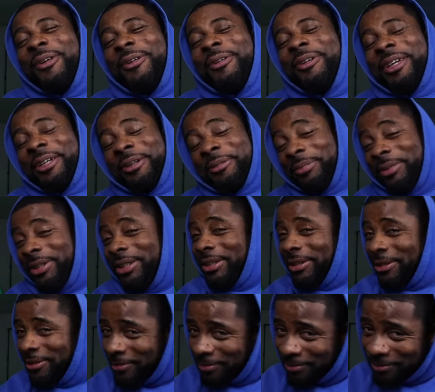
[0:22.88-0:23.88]
Wait a
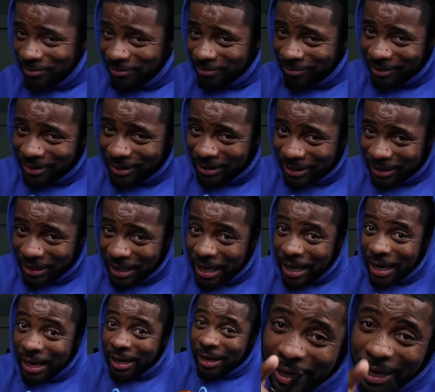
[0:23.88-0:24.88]
minute.
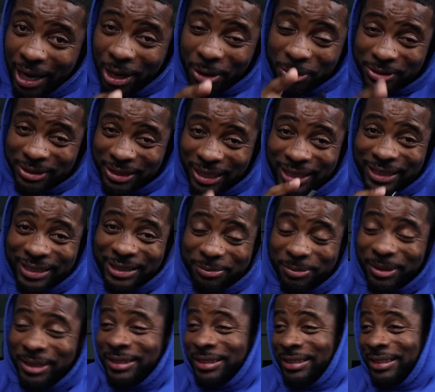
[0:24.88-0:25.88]
I was not
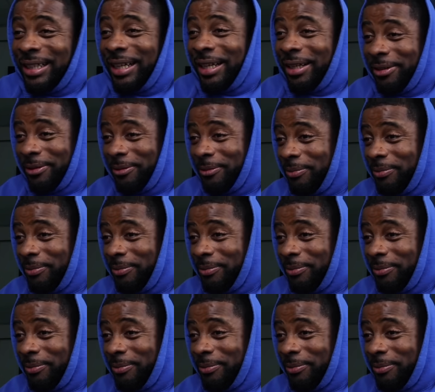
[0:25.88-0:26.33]
expecting that.